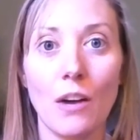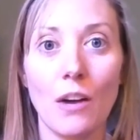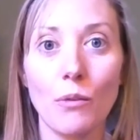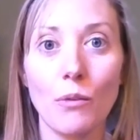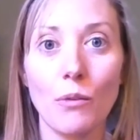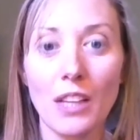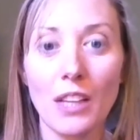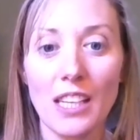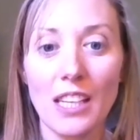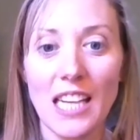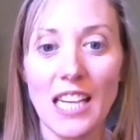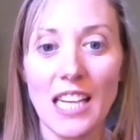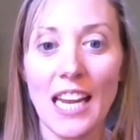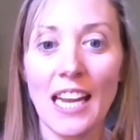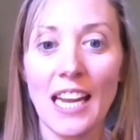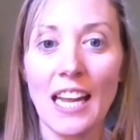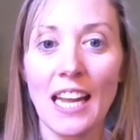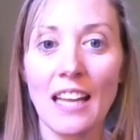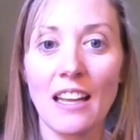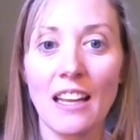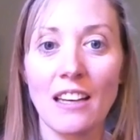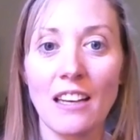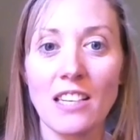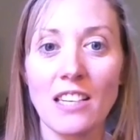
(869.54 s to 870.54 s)
really
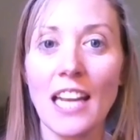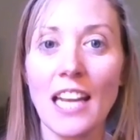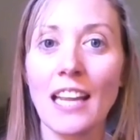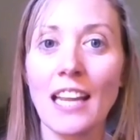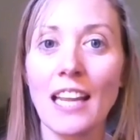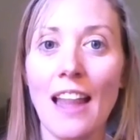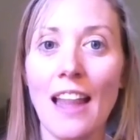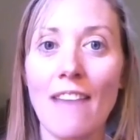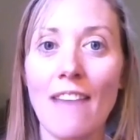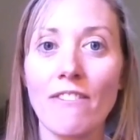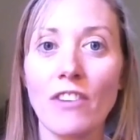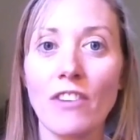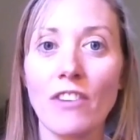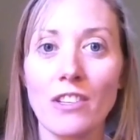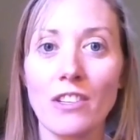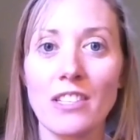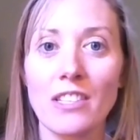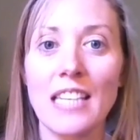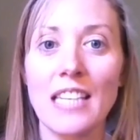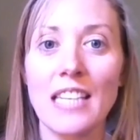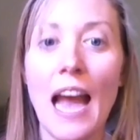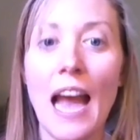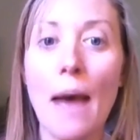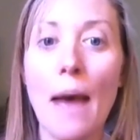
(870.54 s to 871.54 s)
taking that
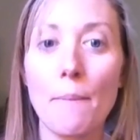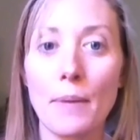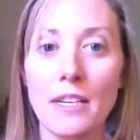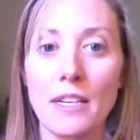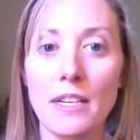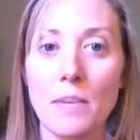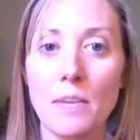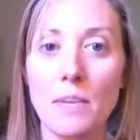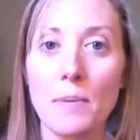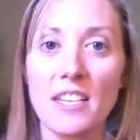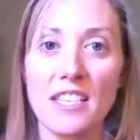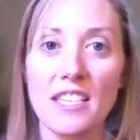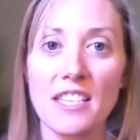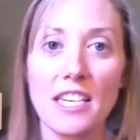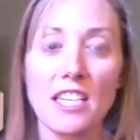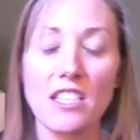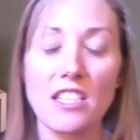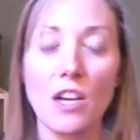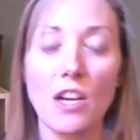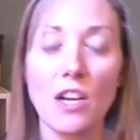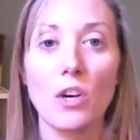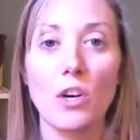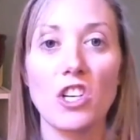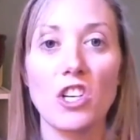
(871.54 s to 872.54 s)
first step into business
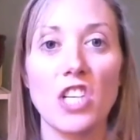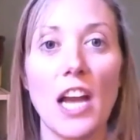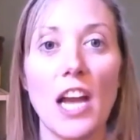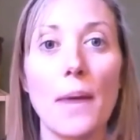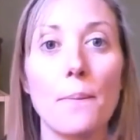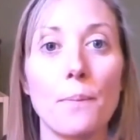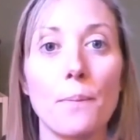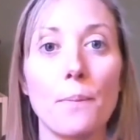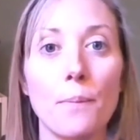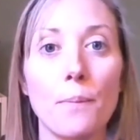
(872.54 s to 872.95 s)
ownership?